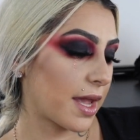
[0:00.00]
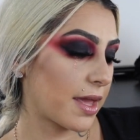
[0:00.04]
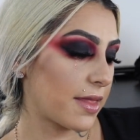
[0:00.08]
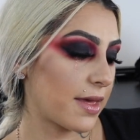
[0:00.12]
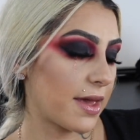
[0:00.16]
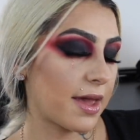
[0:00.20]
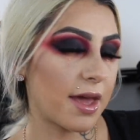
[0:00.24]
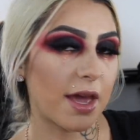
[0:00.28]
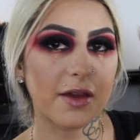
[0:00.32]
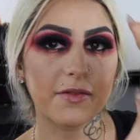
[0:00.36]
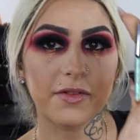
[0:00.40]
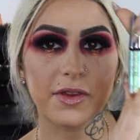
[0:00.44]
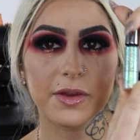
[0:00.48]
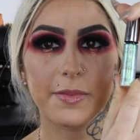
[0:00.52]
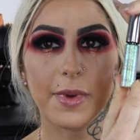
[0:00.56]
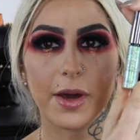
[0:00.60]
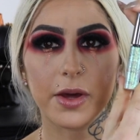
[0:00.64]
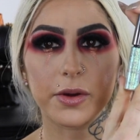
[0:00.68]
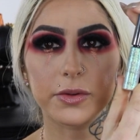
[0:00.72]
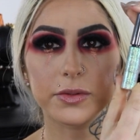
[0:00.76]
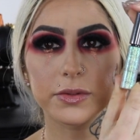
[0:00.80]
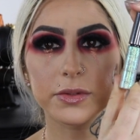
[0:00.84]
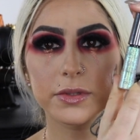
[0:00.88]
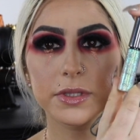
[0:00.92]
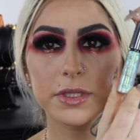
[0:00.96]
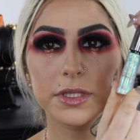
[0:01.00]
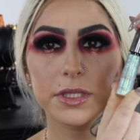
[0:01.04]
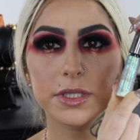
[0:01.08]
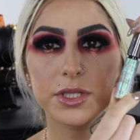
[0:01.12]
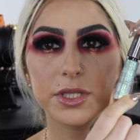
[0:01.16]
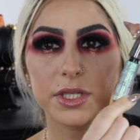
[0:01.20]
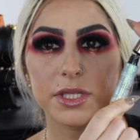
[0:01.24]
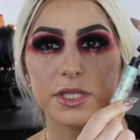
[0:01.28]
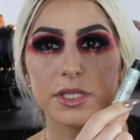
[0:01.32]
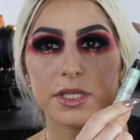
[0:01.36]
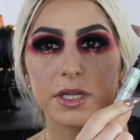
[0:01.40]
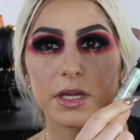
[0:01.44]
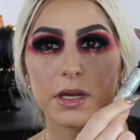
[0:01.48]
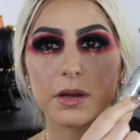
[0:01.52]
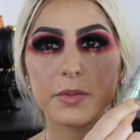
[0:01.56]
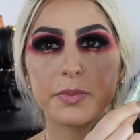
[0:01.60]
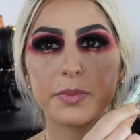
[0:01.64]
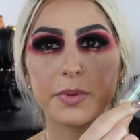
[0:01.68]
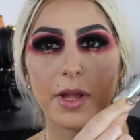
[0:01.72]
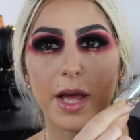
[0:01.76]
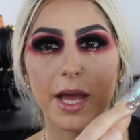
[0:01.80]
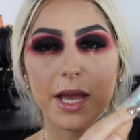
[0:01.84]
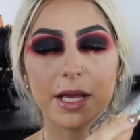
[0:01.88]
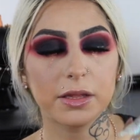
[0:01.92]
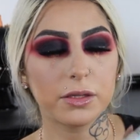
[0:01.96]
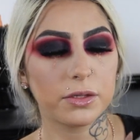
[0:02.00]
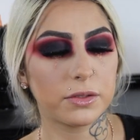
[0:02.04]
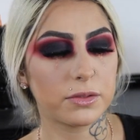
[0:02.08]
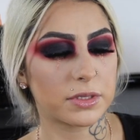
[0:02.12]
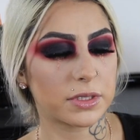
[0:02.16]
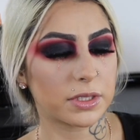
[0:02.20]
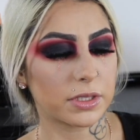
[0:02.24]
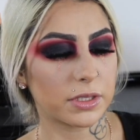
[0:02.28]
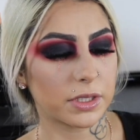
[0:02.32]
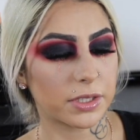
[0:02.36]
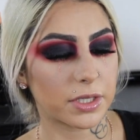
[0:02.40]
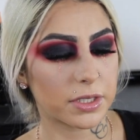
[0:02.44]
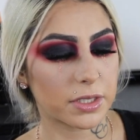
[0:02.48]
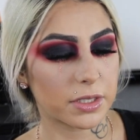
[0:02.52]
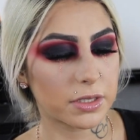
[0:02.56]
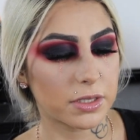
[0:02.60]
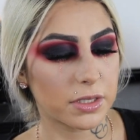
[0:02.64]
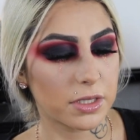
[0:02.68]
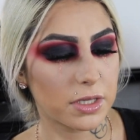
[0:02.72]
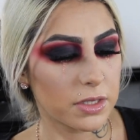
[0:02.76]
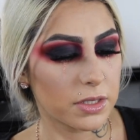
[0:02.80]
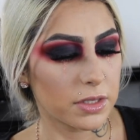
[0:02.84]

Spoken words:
the heavy metals, just to apply loose glitter.